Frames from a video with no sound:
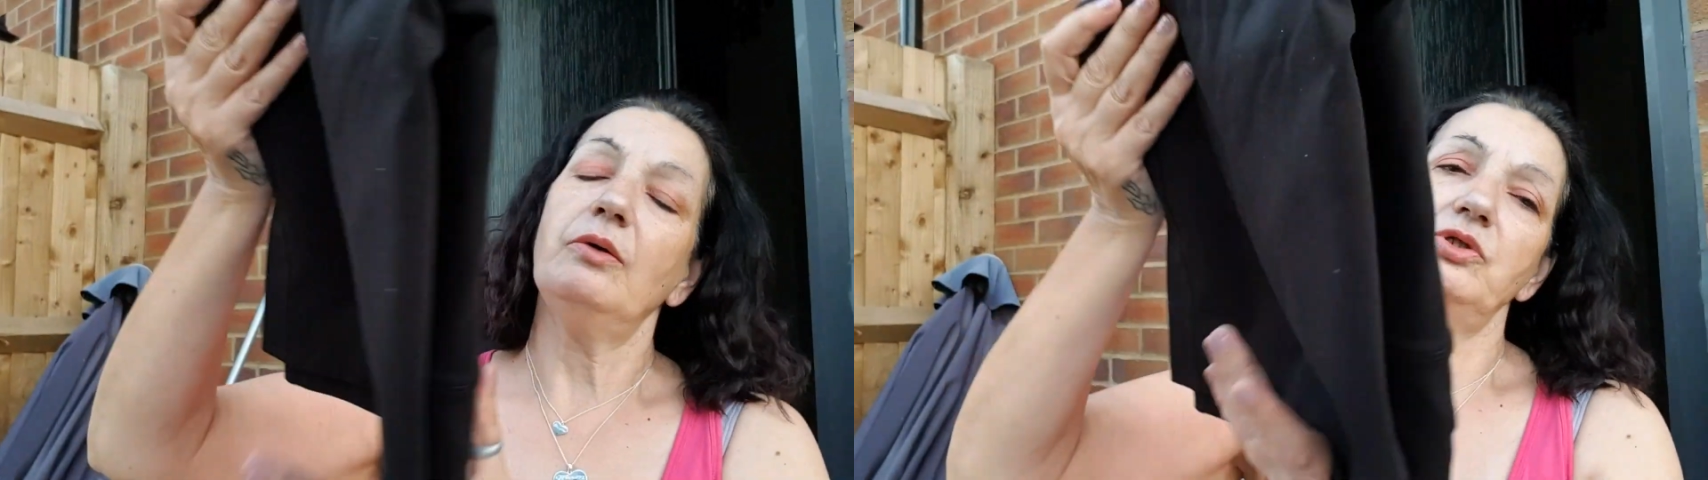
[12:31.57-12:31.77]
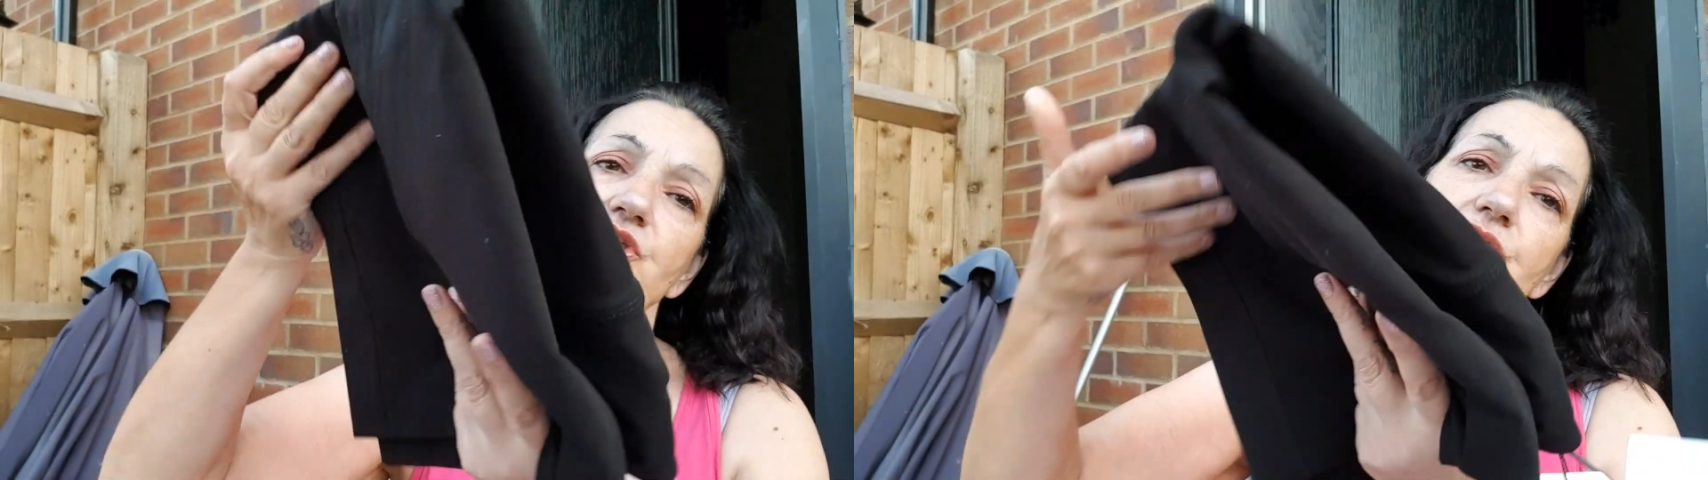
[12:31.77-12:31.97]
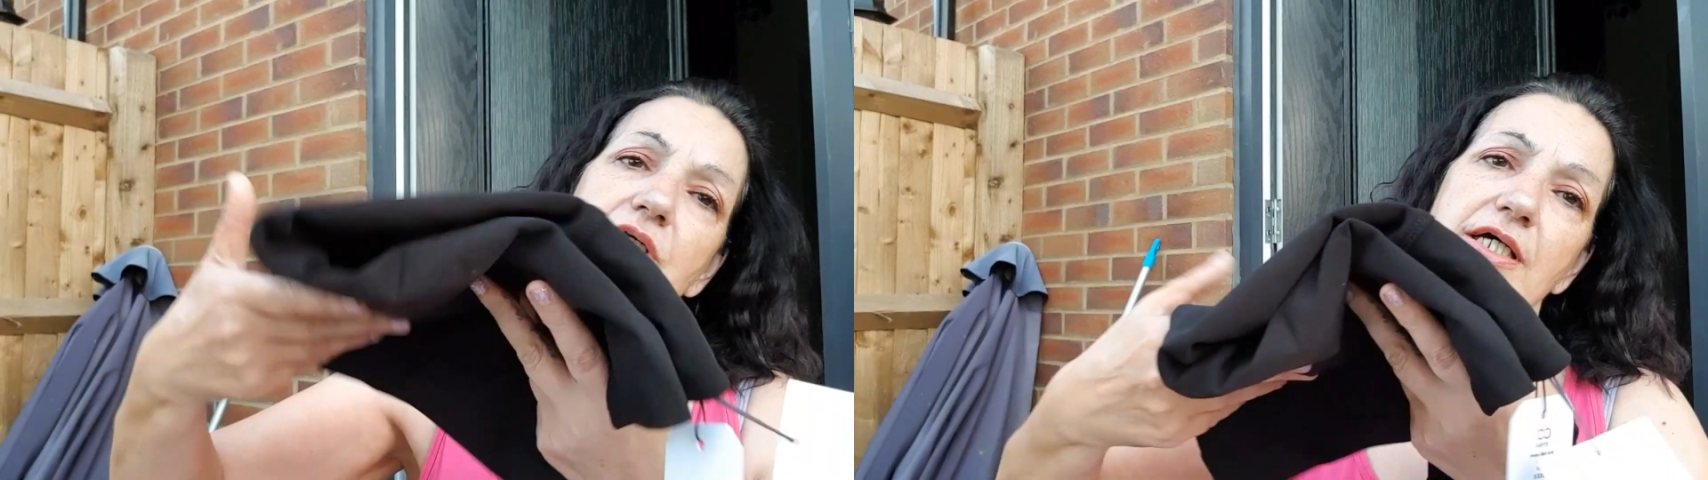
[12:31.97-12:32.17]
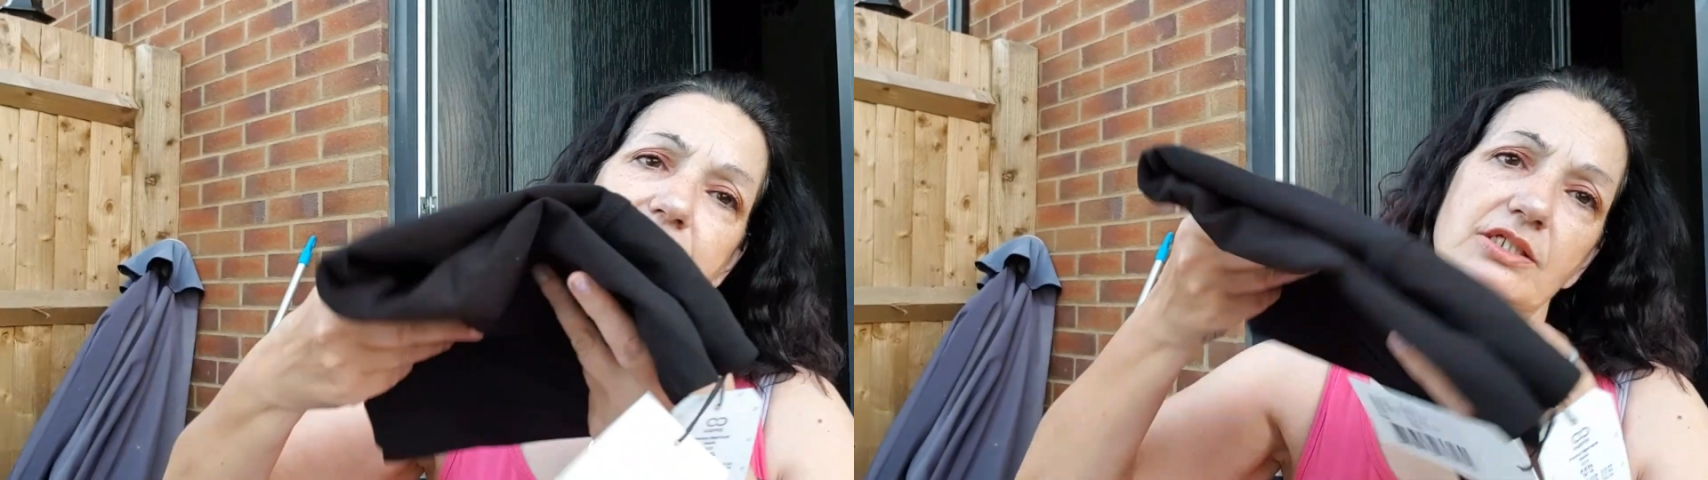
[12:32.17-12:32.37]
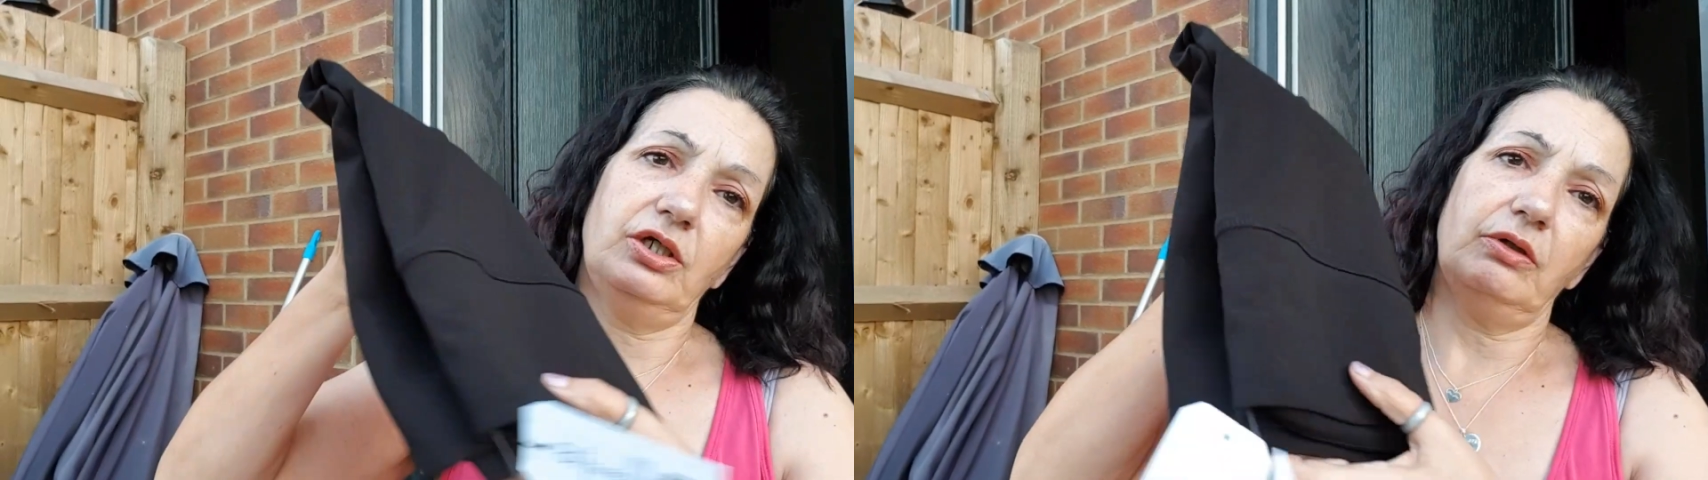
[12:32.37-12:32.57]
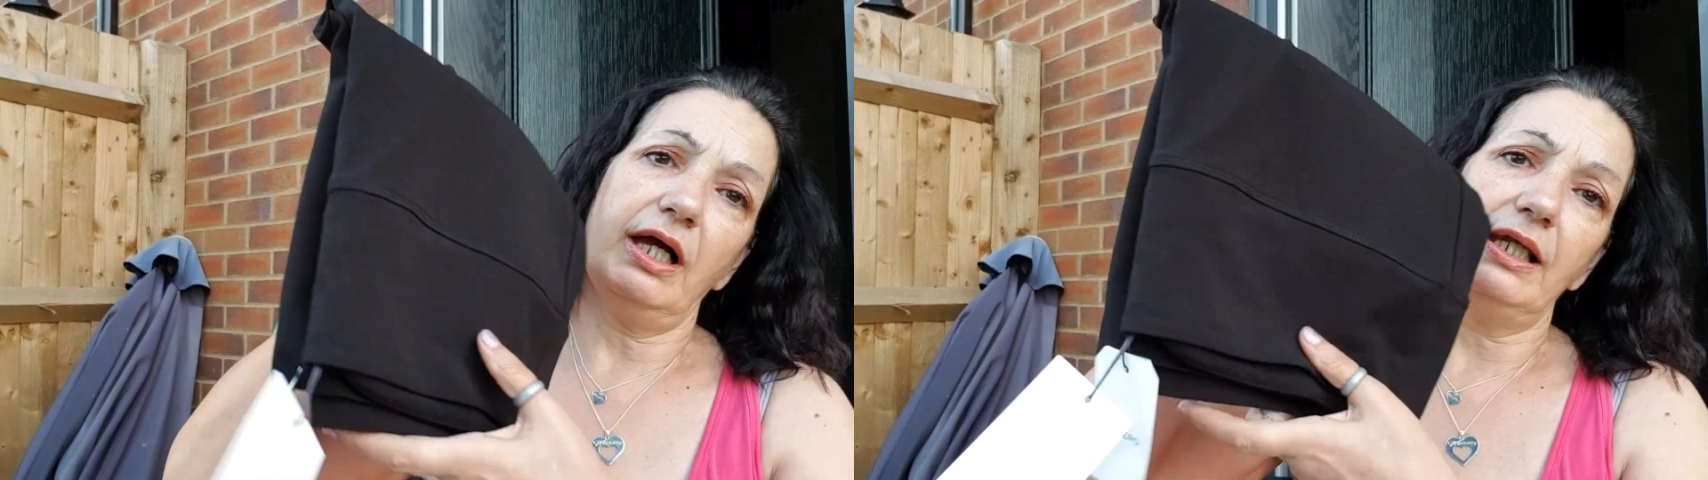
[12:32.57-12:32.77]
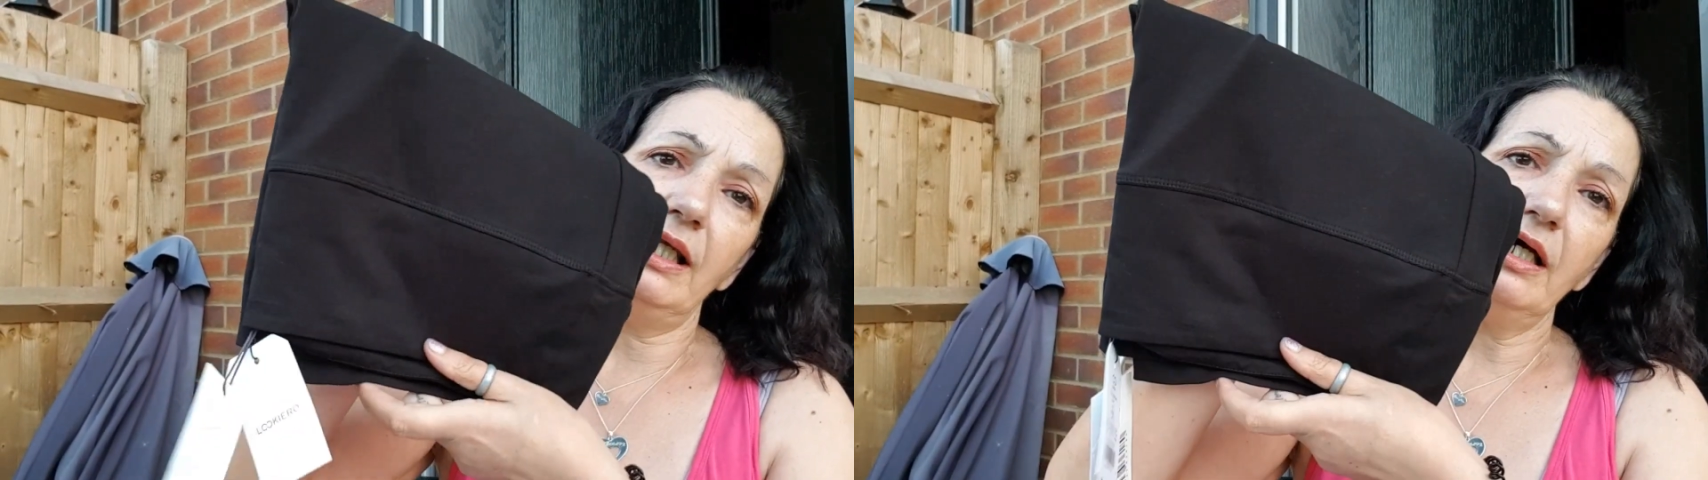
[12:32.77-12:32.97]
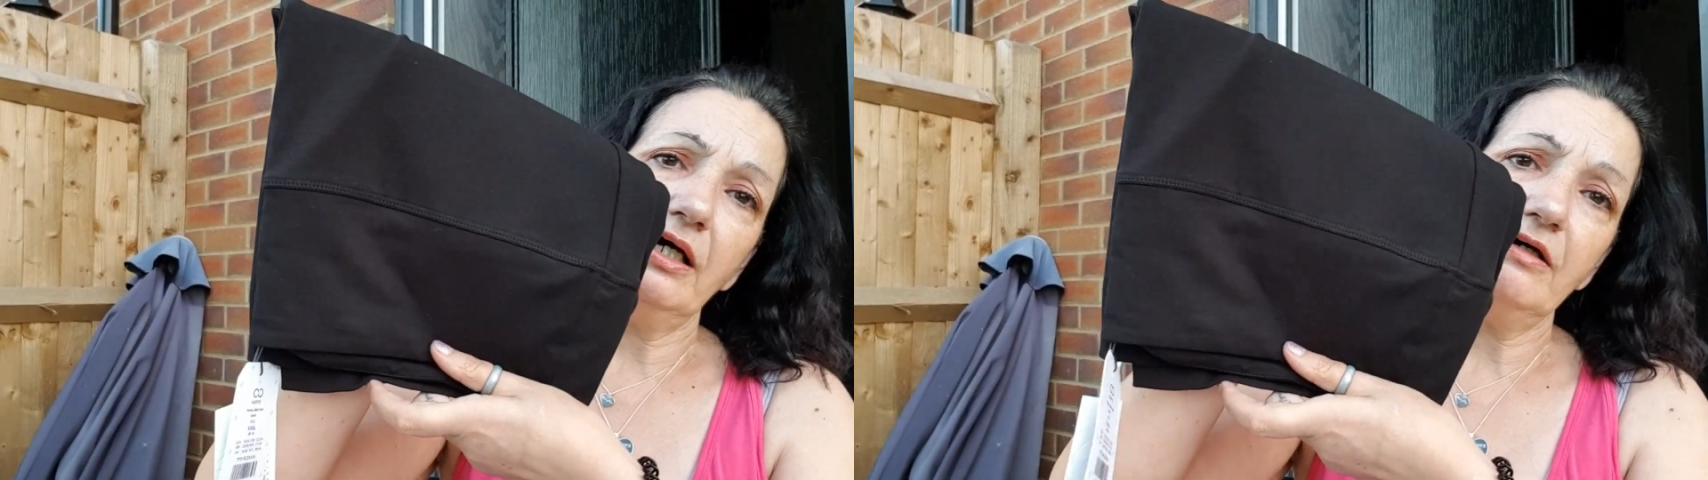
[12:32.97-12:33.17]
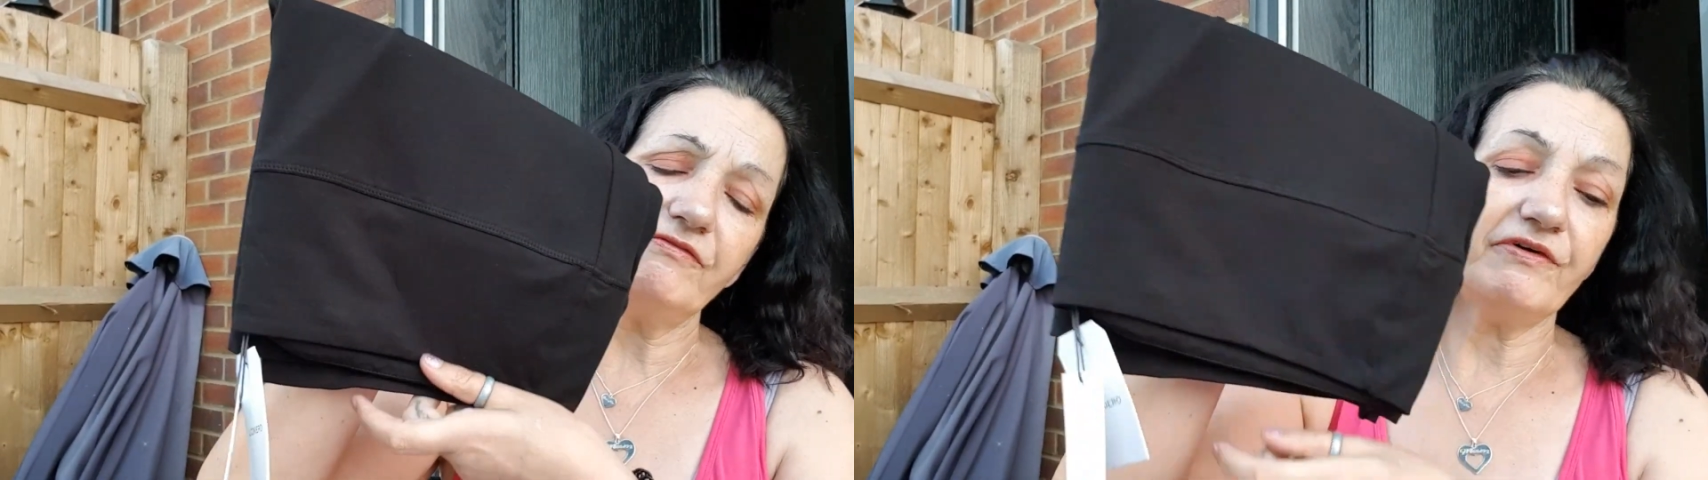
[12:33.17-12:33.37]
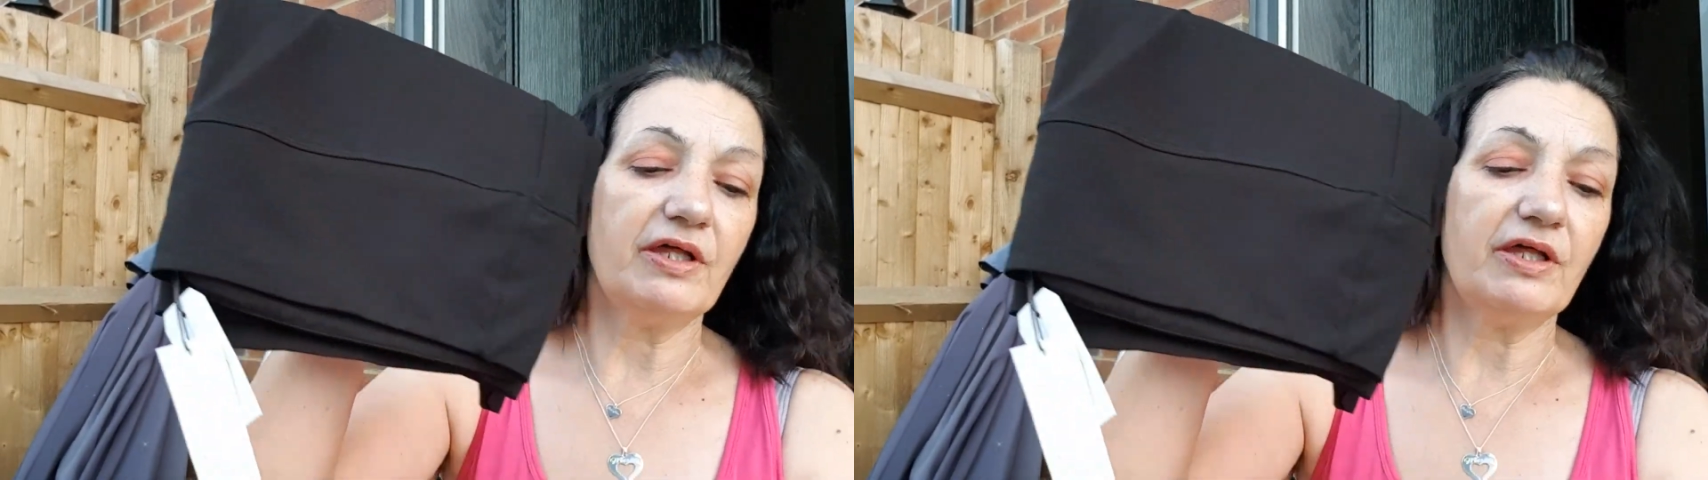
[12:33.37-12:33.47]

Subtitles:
which you guys know I love.